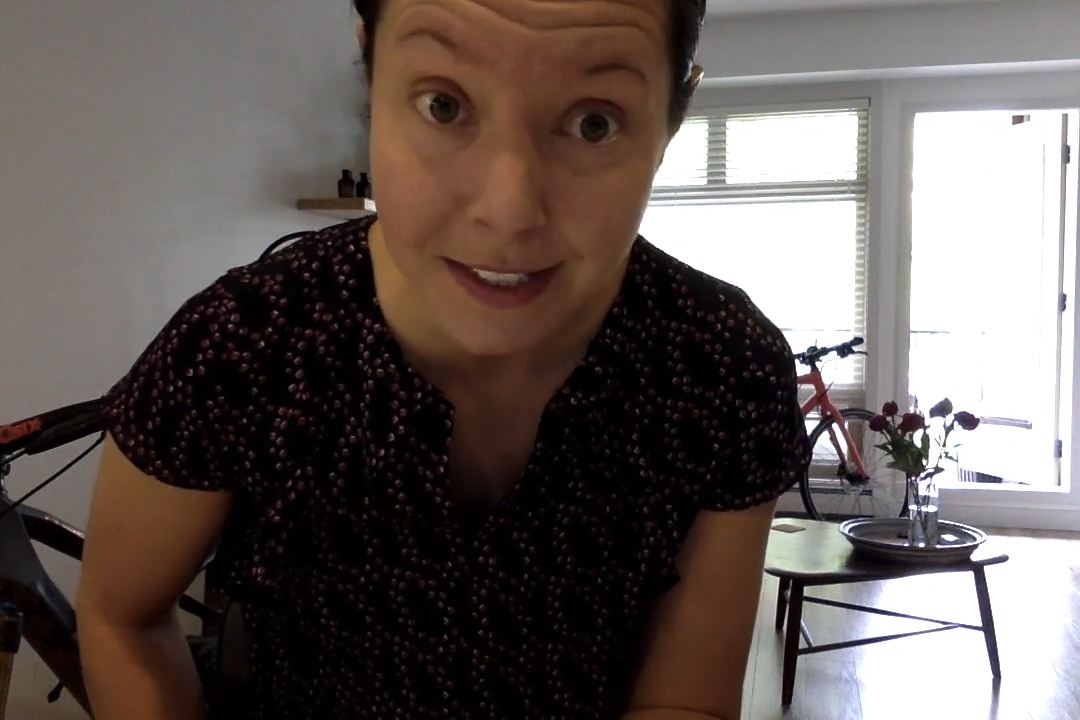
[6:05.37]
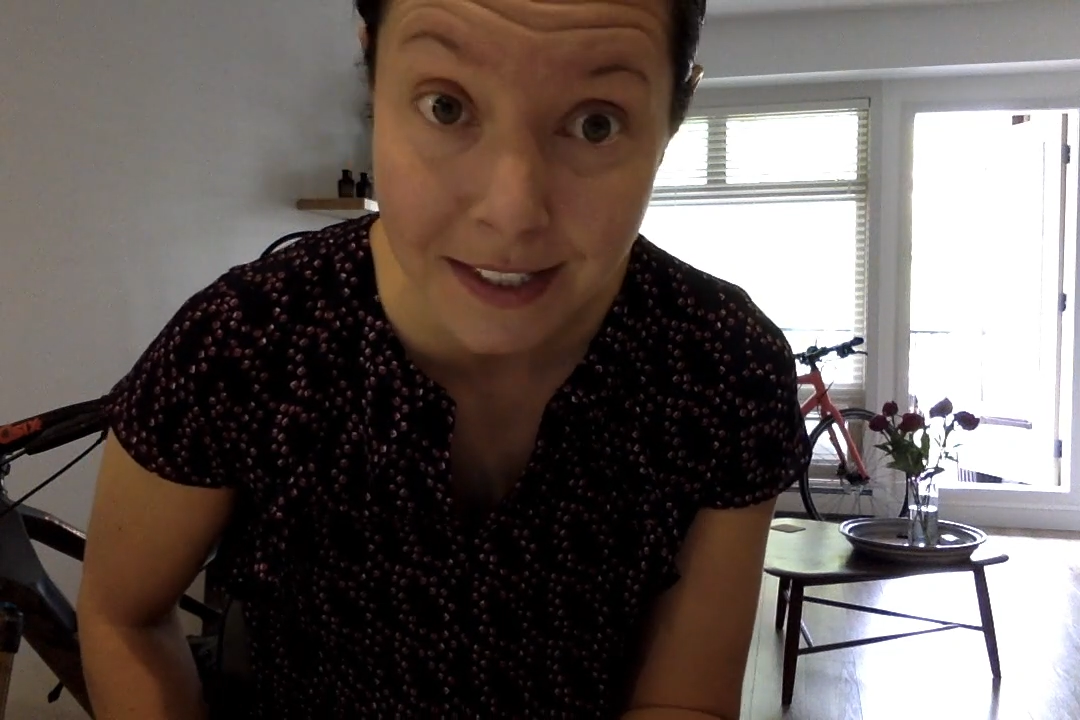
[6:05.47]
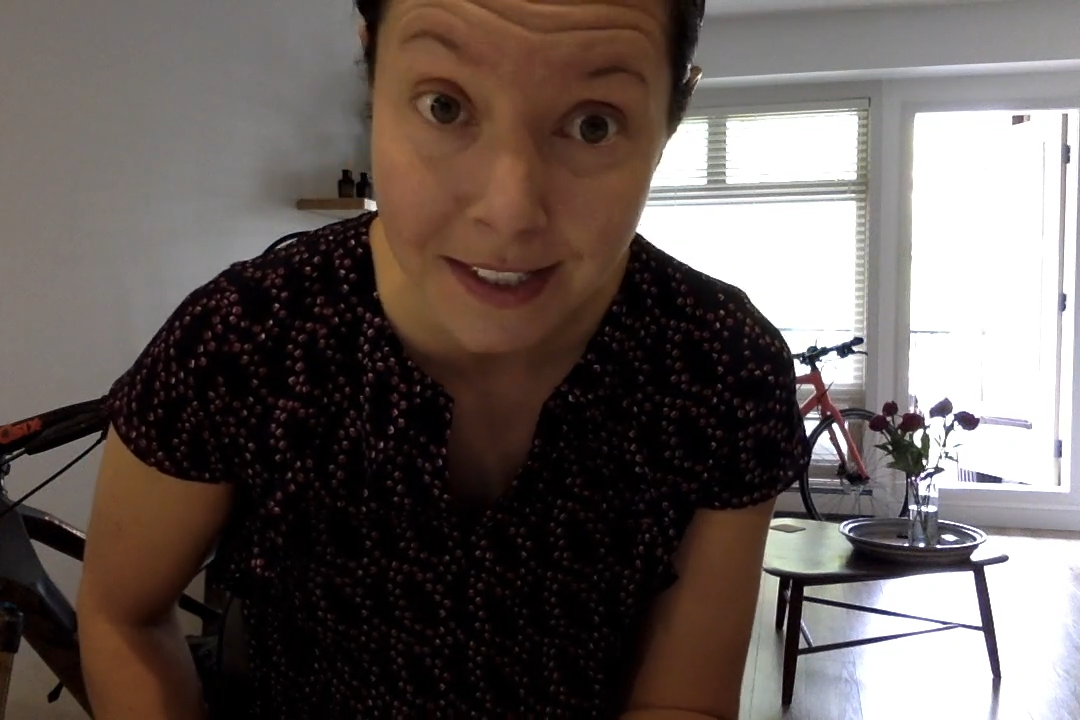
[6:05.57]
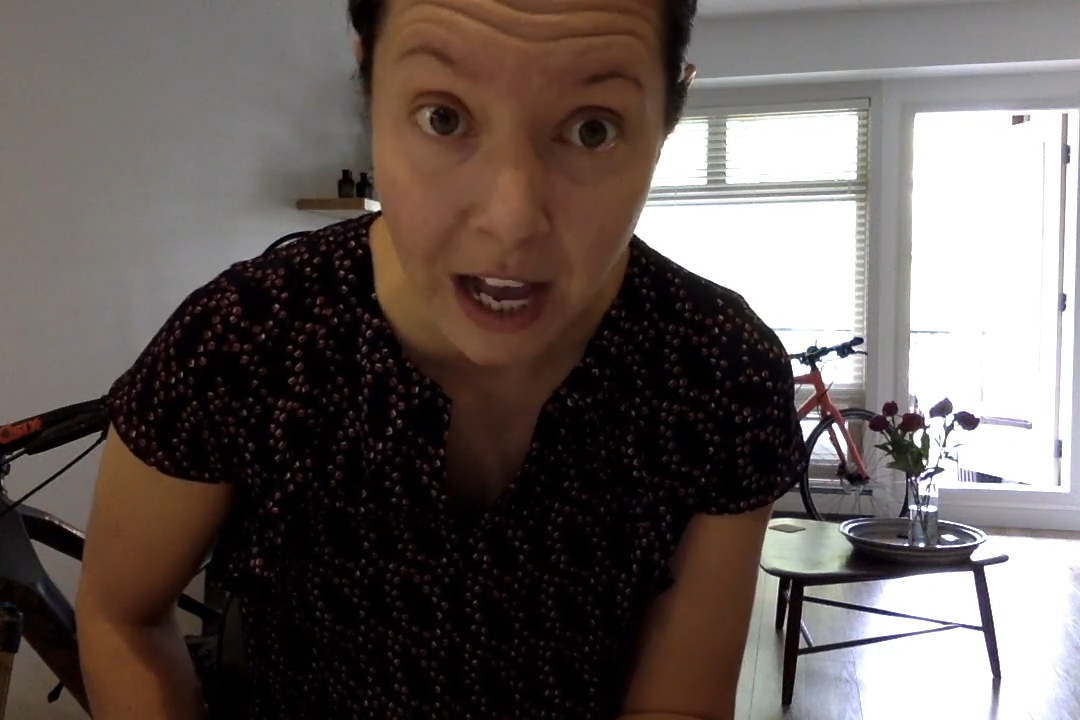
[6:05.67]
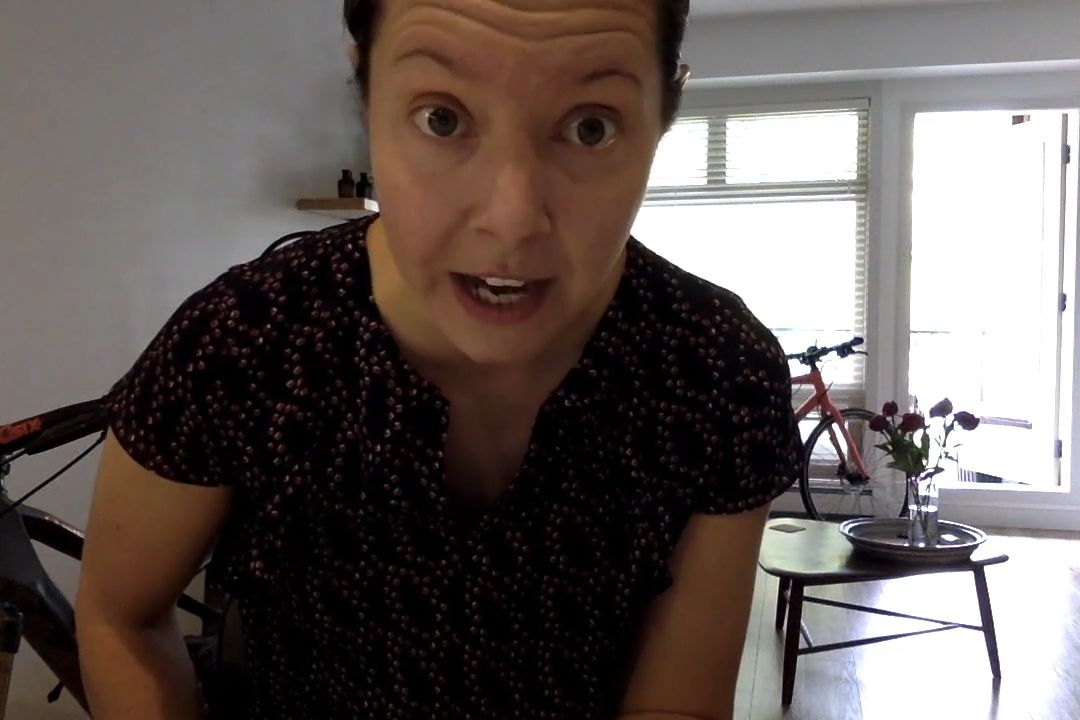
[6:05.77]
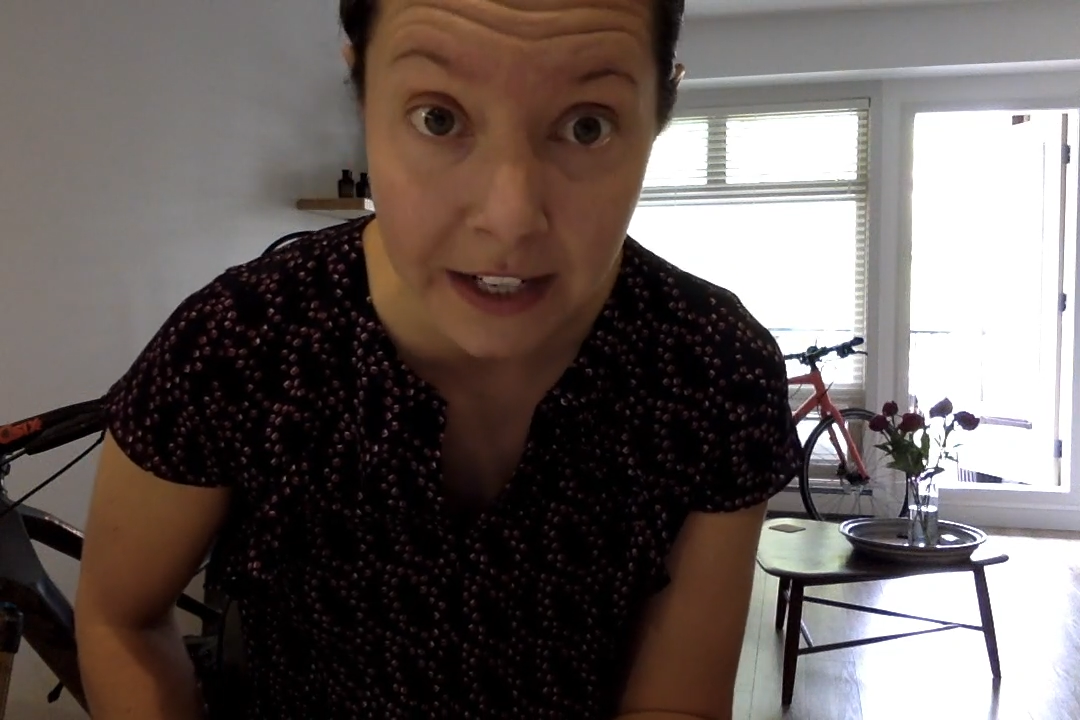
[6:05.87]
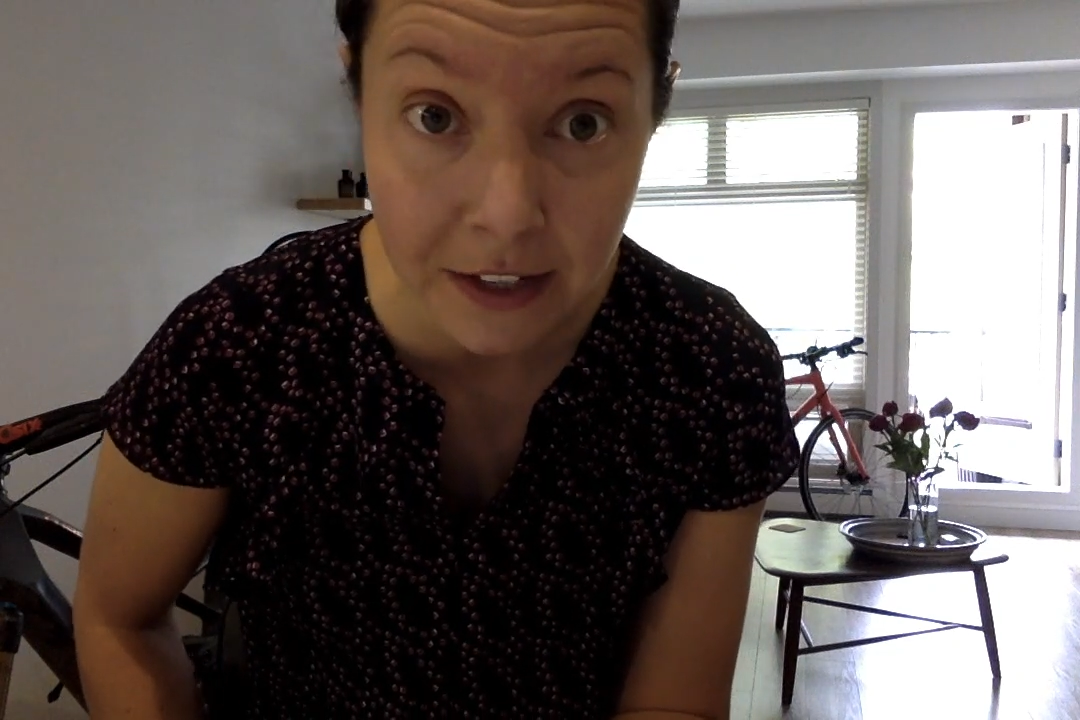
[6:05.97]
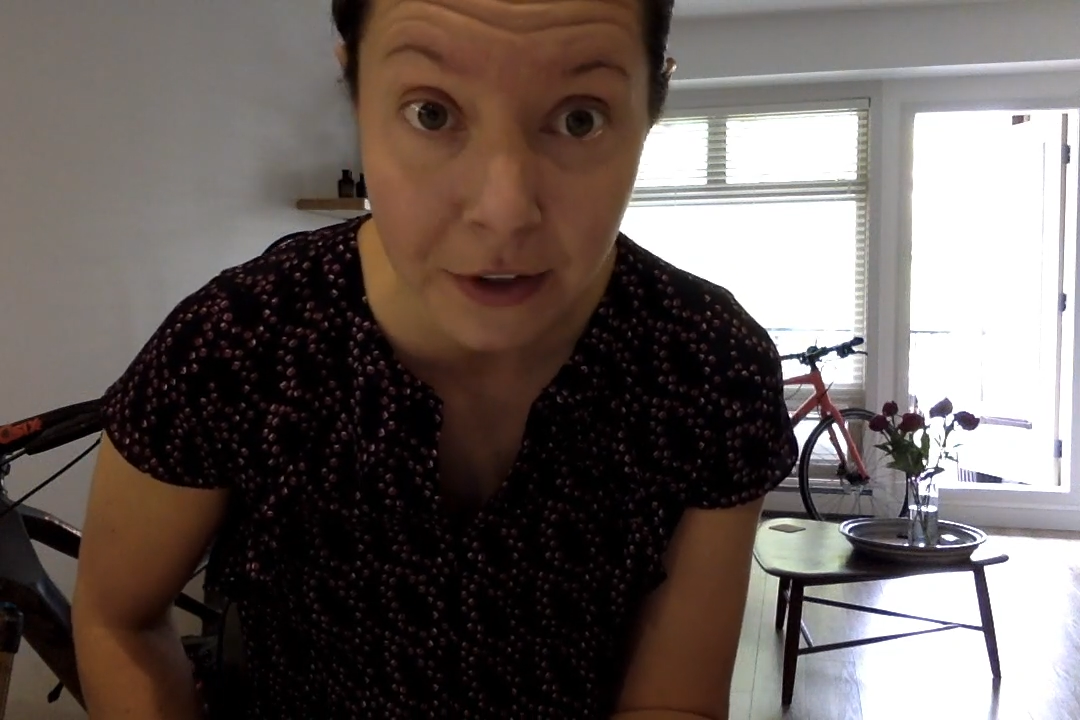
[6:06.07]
inside